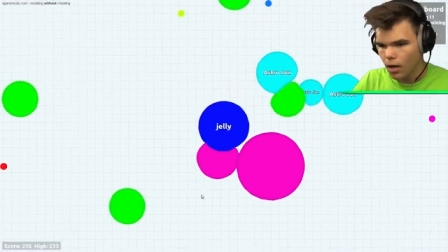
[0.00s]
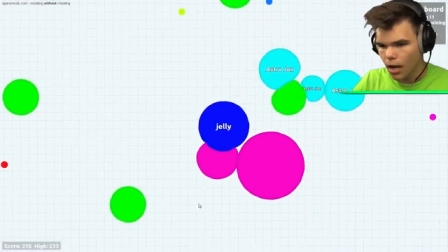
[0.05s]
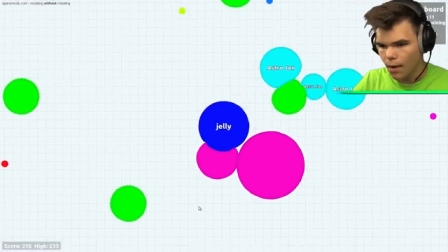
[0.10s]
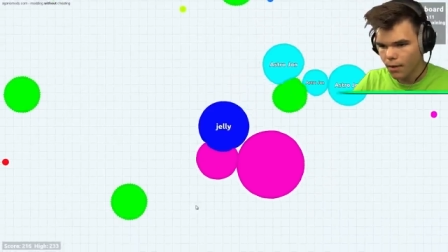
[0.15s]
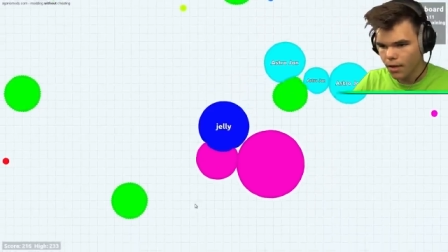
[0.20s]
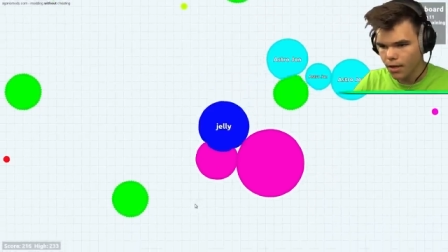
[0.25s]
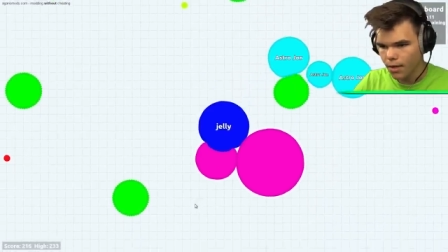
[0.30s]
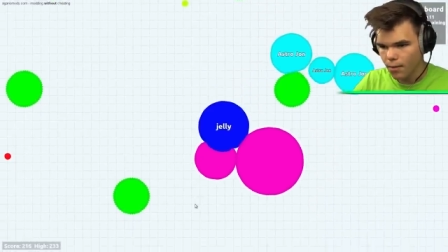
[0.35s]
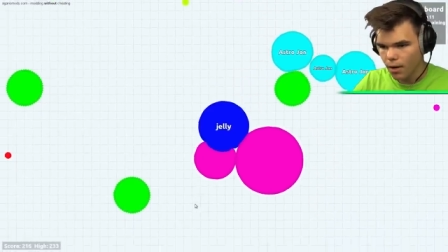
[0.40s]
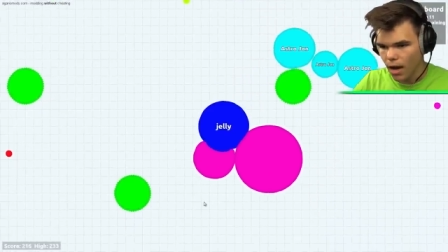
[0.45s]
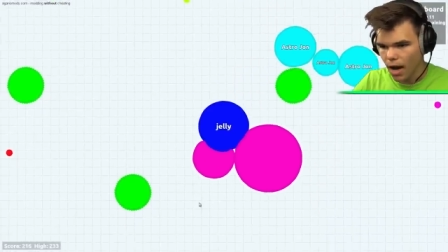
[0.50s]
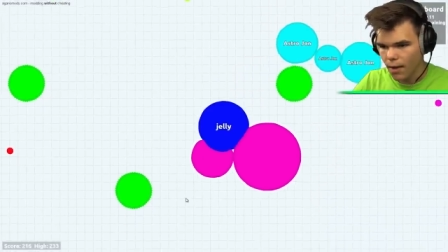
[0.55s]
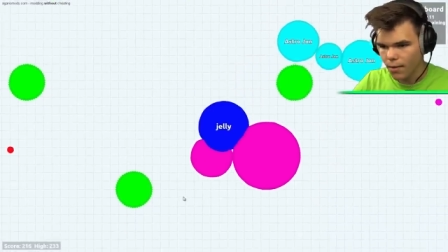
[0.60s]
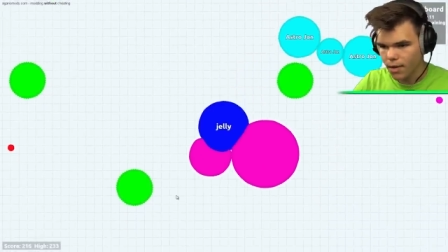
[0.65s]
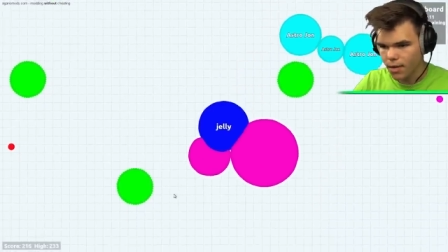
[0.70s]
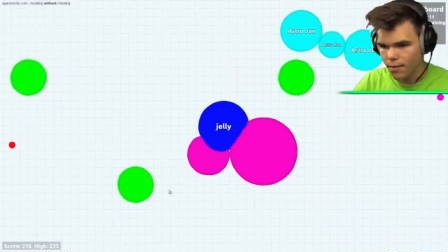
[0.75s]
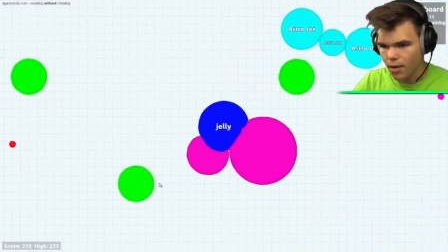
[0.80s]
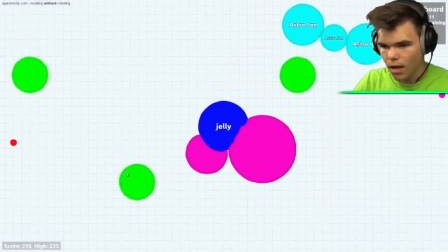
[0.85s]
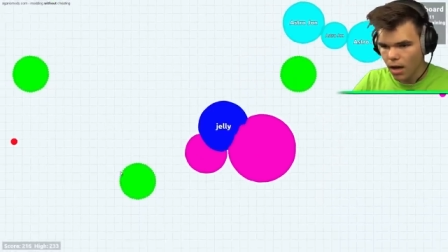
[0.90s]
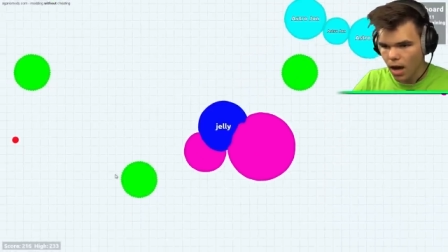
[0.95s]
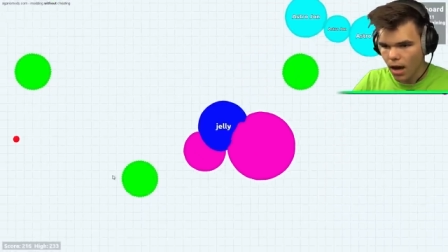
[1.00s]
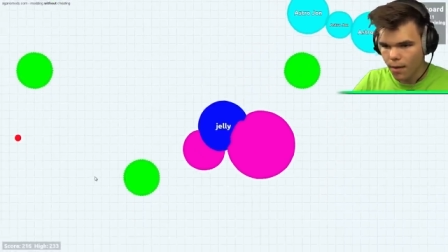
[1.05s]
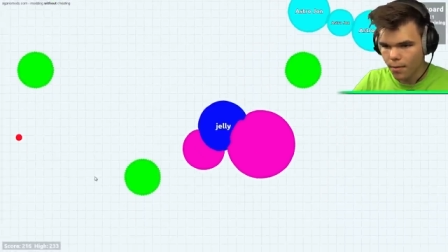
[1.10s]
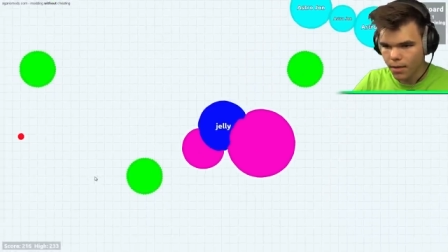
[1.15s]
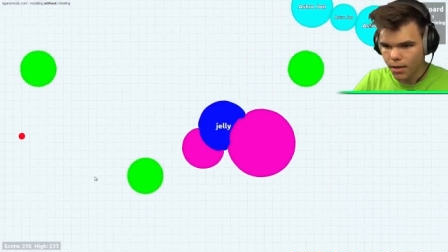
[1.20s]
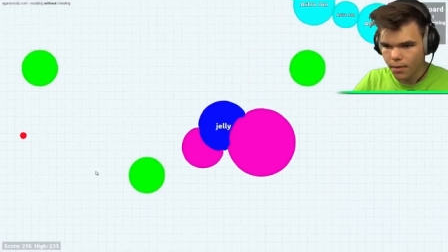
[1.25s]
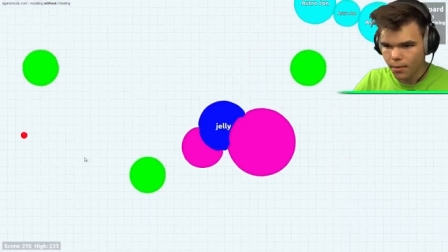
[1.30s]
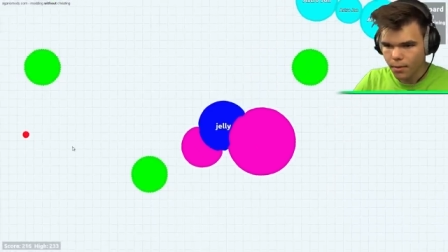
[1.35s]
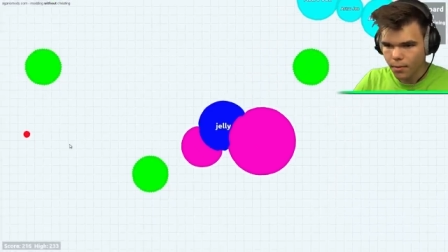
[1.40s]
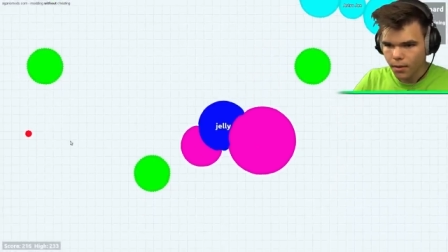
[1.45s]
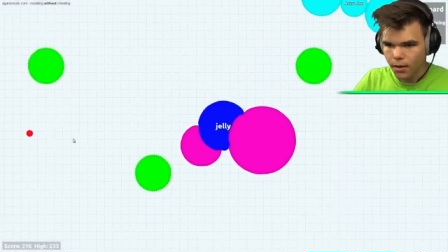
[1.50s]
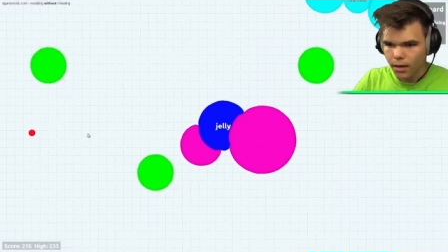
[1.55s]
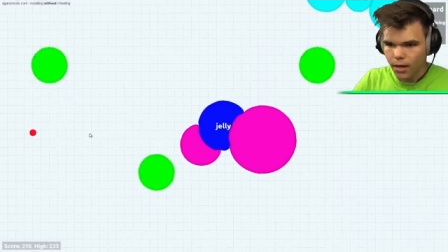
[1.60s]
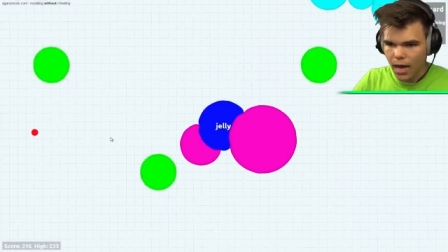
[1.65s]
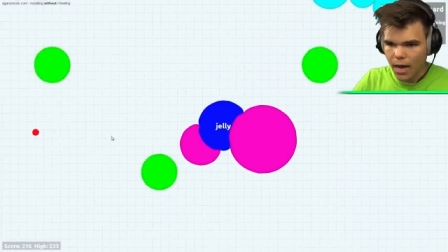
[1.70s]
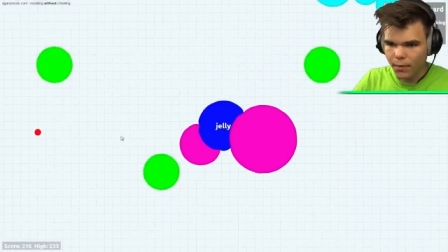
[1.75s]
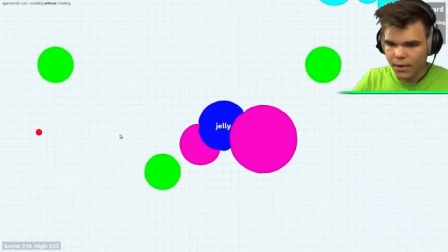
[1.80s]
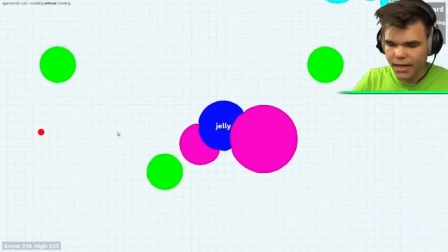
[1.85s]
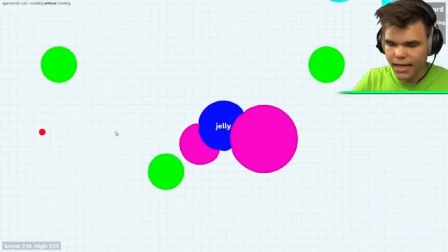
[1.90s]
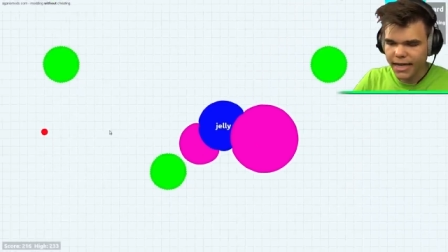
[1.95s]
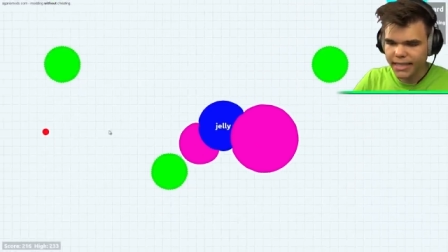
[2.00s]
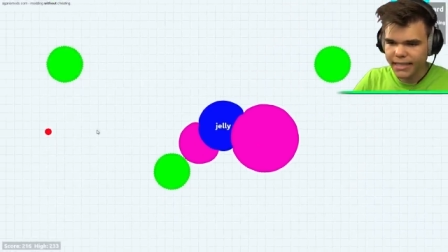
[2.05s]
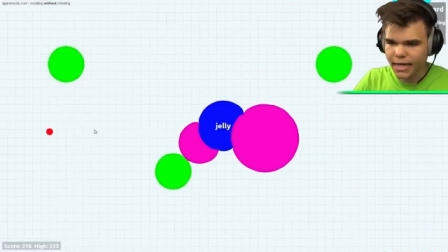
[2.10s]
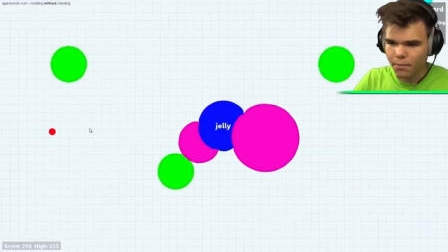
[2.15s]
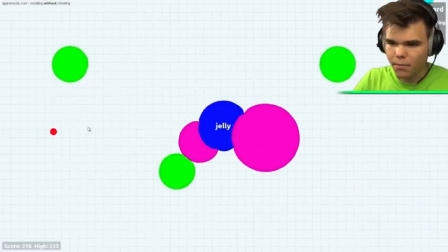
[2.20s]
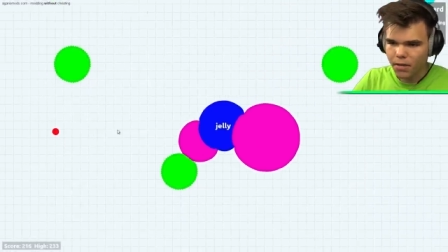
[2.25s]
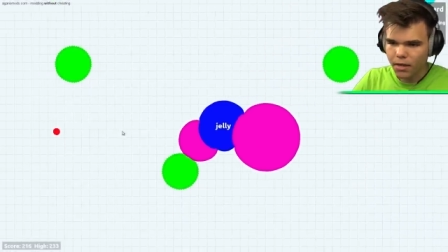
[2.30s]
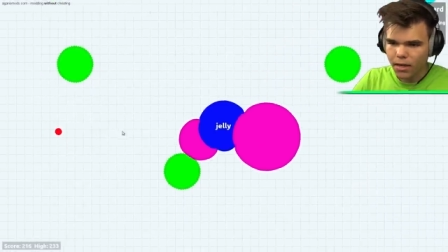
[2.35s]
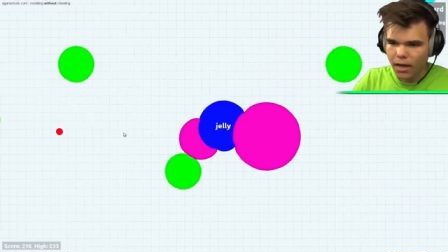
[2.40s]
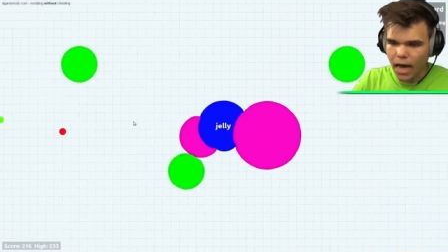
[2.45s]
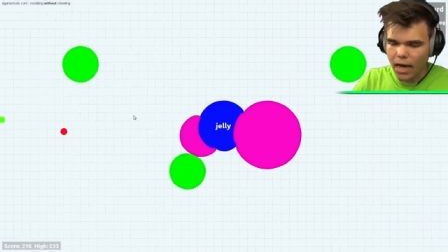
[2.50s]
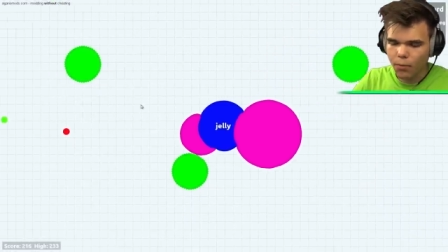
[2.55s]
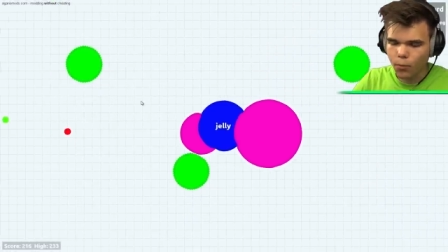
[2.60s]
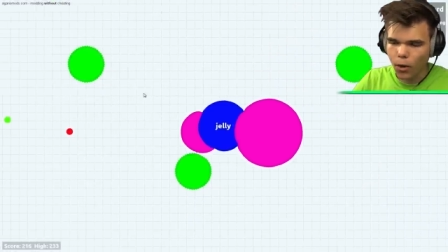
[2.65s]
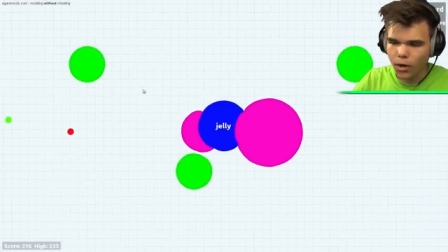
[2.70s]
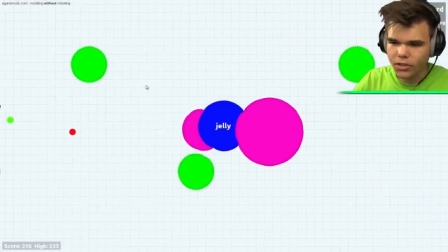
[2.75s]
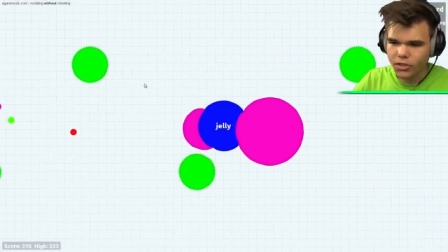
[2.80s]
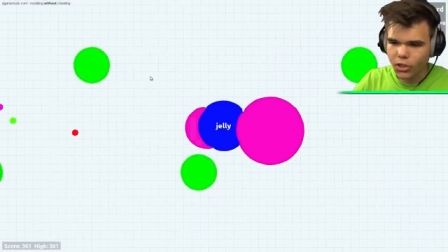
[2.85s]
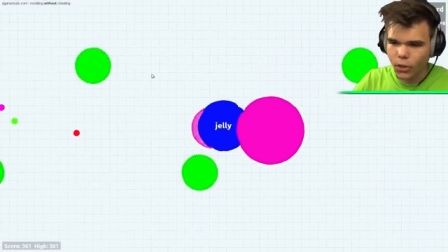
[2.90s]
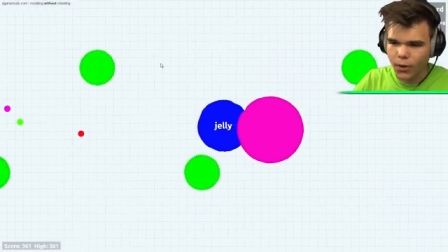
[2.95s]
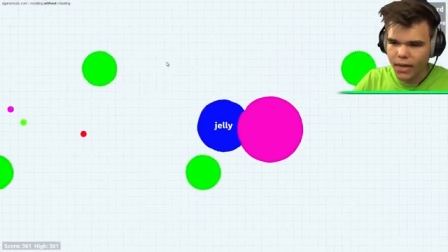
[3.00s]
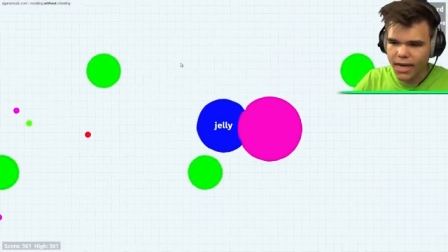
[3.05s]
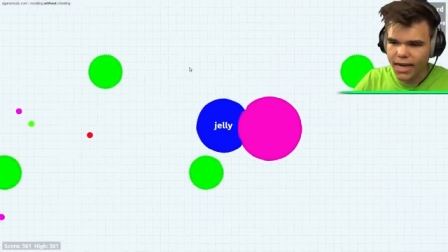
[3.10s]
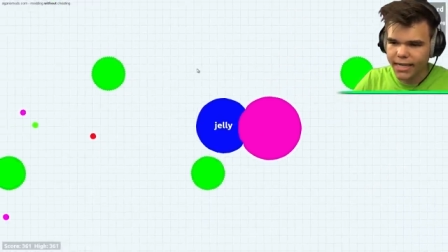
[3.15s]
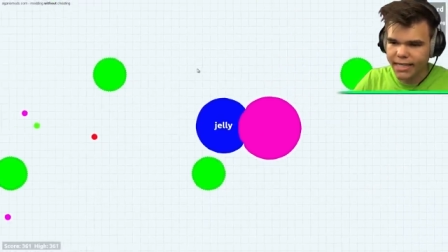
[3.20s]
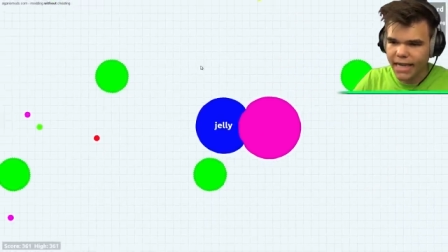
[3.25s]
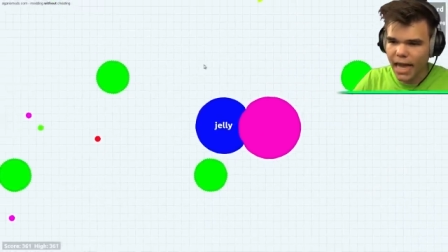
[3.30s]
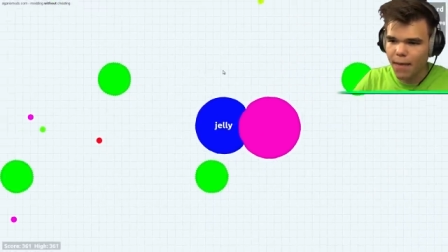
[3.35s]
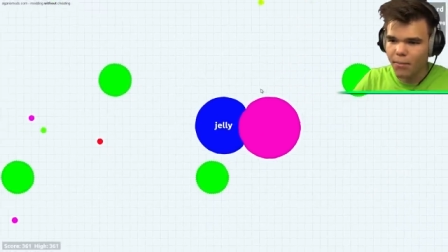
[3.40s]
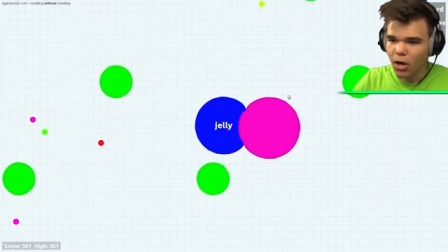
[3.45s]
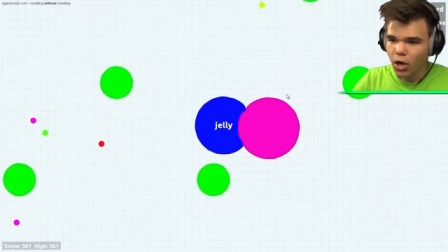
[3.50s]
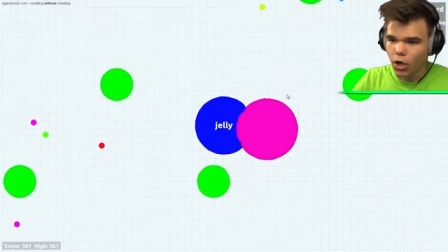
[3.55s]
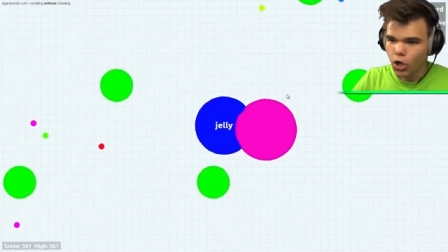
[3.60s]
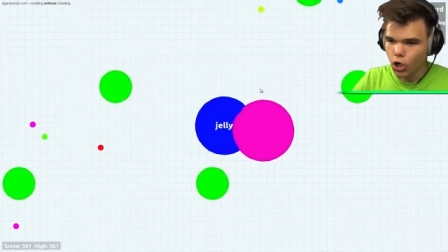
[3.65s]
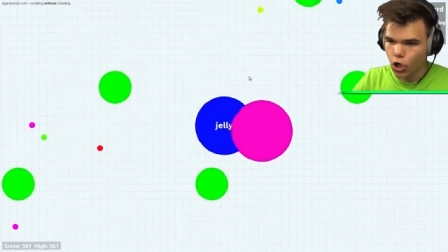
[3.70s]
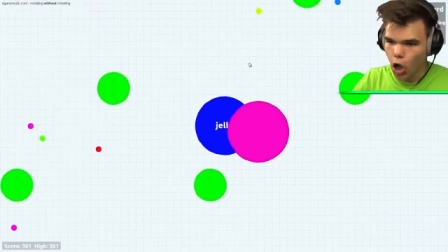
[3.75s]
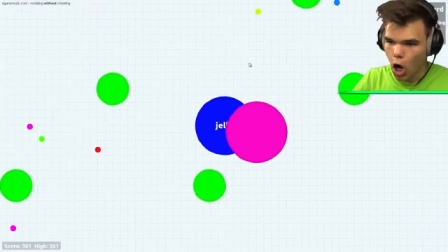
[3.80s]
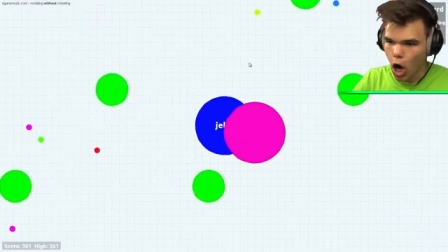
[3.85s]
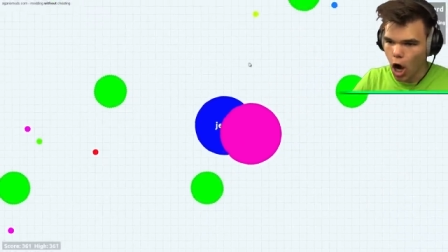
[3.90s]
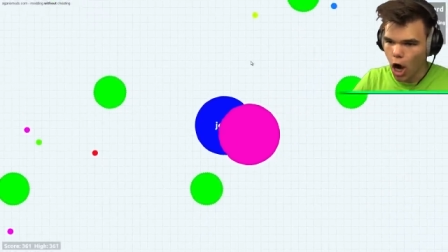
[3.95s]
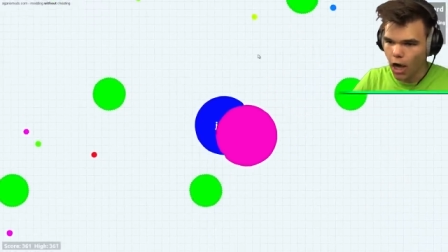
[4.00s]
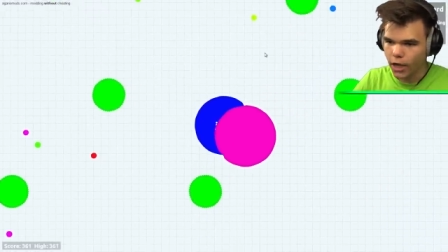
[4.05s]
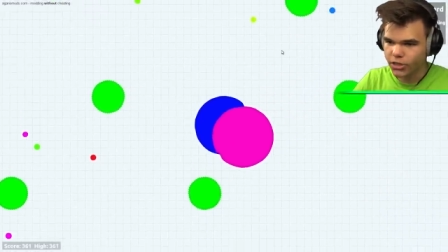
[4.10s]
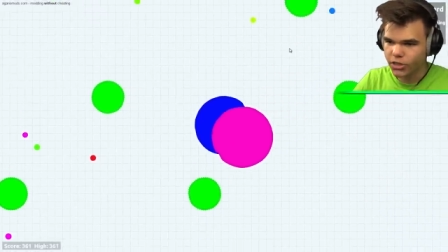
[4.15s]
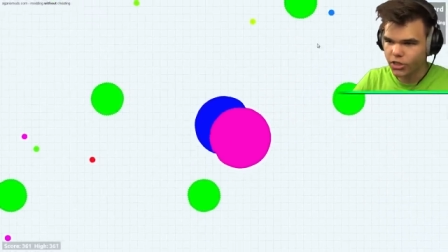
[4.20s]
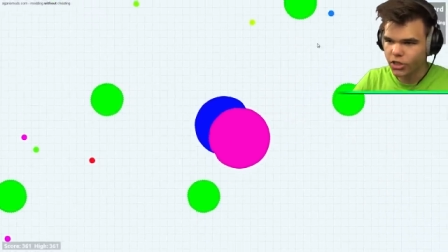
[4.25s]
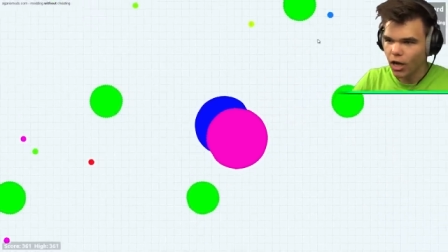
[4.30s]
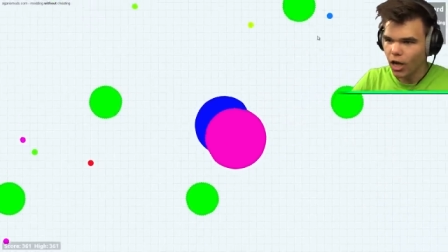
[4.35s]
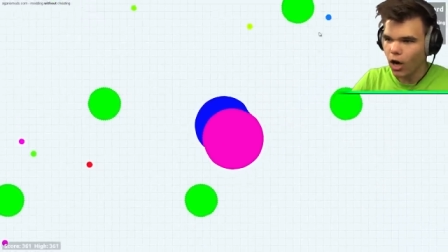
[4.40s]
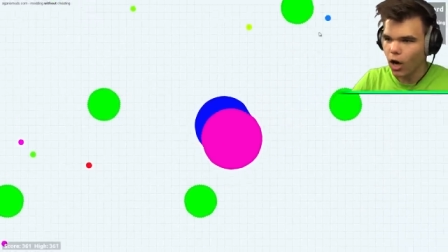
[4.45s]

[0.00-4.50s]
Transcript: I want to eat him. I want to eat him. I want to eat him. I want to eat him. I want to eat him. Yes.